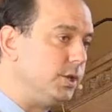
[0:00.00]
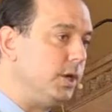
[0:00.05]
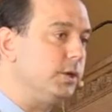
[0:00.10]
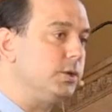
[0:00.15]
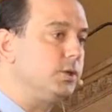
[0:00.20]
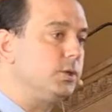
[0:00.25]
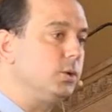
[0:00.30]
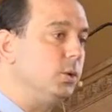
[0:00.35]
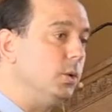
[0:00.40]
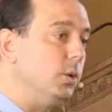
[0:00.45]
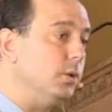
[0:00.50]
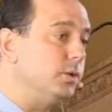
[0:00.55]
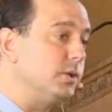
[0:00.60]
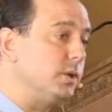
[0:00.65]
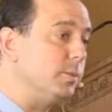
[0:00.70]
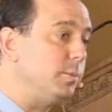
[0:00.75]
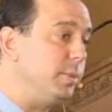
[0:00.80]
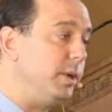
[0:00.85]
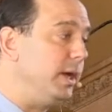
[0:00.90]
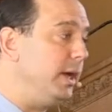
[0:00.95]
our schools
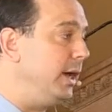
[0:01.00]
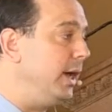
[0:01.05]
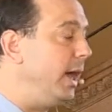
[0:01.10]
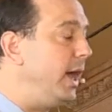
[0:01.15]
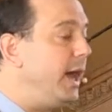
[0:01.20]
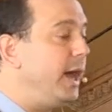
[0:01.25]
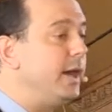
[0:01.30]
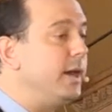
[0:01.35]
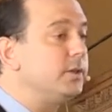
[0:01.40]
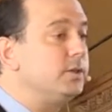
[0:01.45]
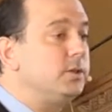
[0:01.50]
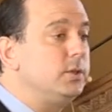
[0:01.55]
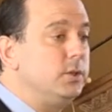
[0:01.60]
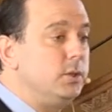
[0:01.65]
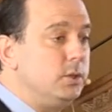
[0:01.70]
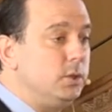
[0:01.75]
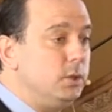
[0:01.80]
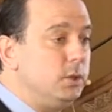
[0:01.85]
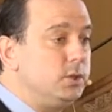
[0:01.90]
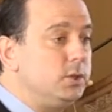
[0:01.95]
are being asked to
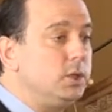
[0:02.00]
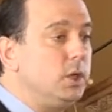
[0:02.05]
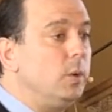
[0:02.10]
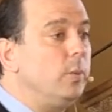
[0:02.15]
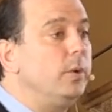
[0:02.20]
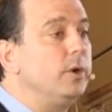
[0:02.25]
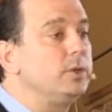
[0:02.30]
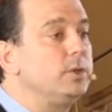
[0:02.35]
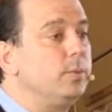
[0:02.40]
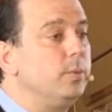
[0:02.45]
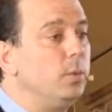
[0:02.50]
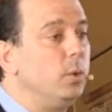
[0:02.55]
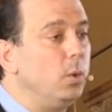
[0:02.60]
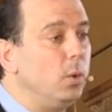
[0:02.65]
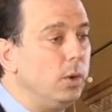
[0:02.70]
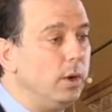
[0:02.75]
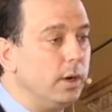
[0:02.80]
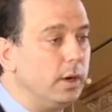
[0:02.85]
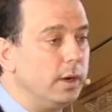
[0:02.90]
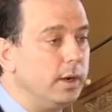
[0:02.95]
do so much
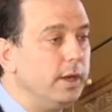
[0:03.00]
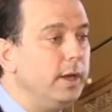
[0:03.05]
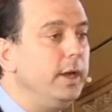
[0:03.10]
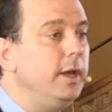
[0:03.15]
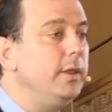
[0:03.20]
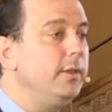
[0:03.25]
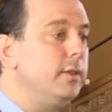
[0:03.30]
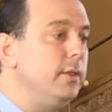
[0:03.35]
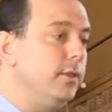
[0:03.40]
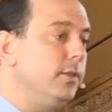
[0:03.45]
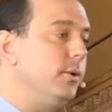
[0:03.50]
more than